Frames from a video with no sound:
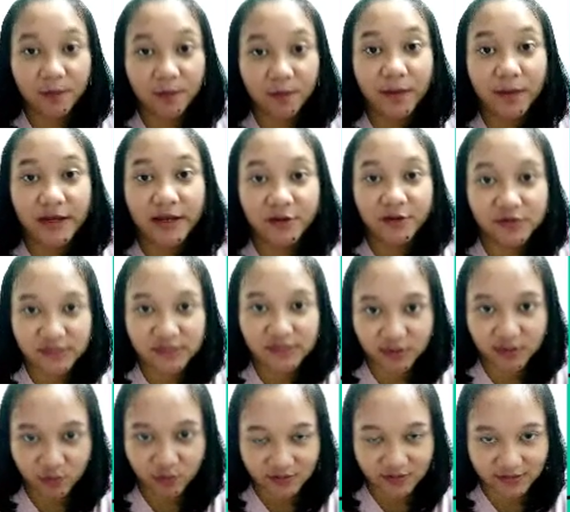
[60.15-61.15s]
By using
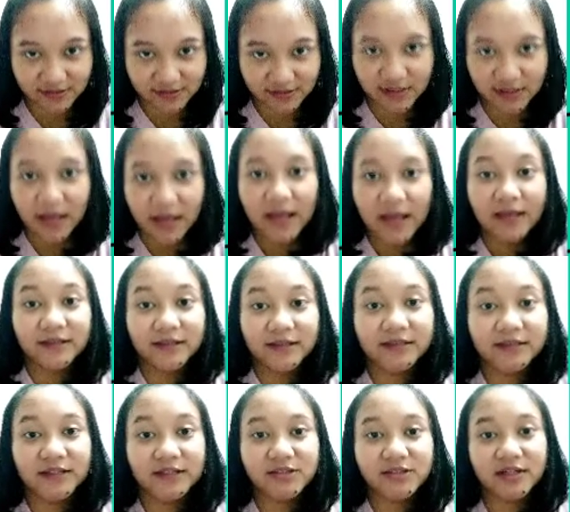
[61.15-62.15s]
Quizizz, the
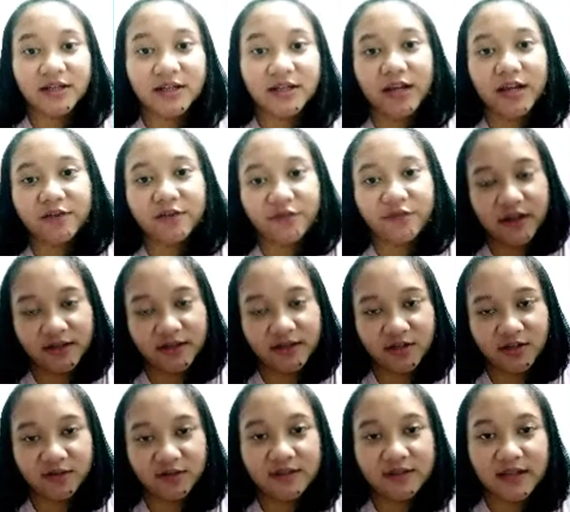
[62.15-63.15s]
teacher can find
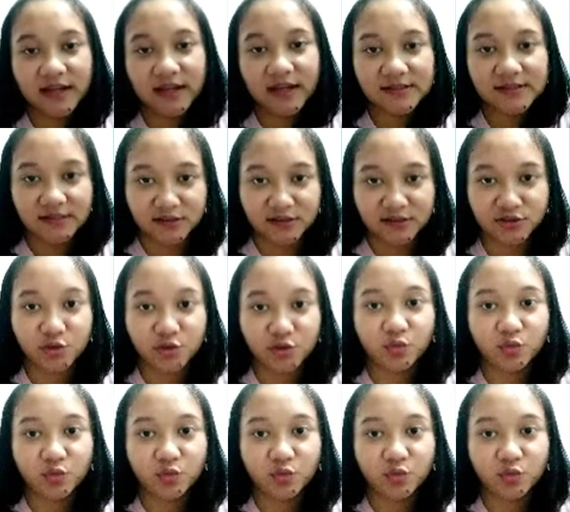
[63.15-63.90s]
out the extent to